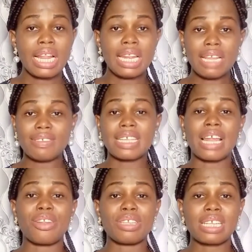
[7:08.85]
Leaves
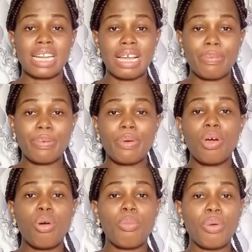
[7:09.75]
cannot clap.
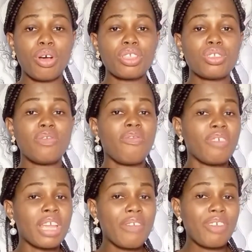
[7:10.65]
But
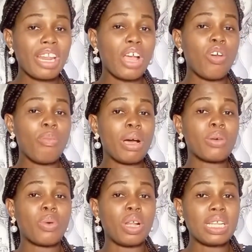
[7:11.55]
you've given a
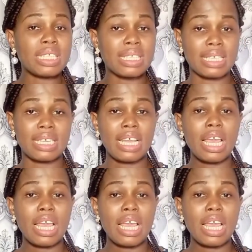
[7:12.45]
human quality,